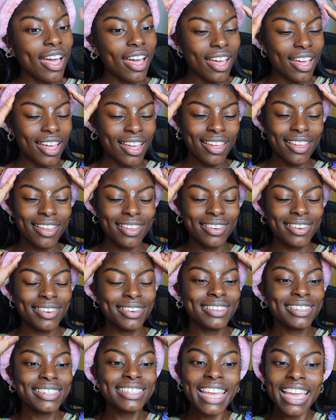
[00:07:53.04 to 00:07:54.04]

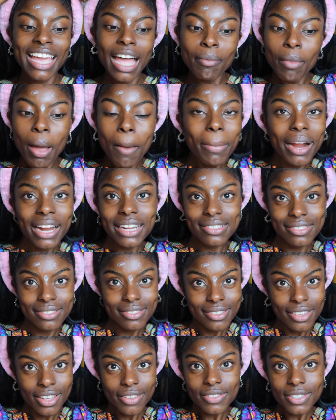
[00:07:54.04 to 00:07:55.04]
and take out my braids and
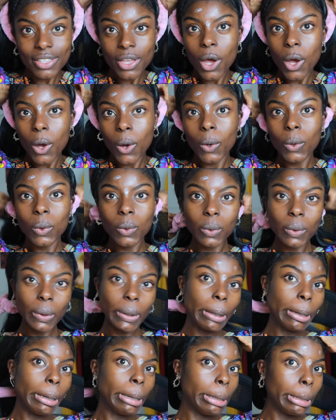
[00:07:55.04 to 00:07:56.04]
stuff, so
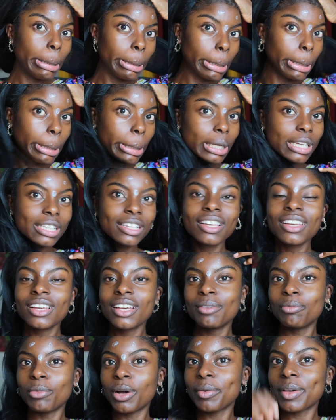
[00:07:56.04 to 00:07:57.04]

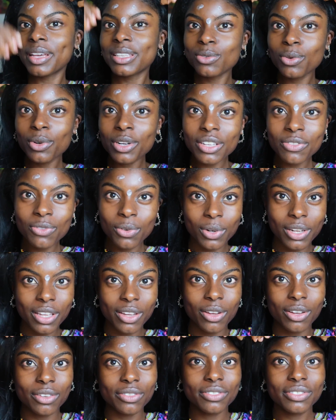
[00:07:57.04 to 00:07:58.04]
my wig's already falling
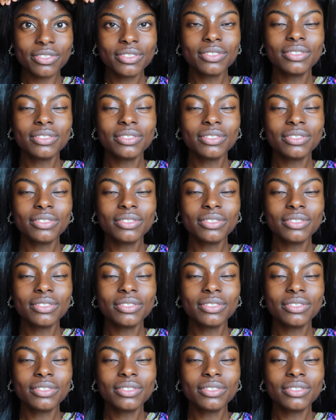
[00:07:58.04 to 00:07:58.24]
off.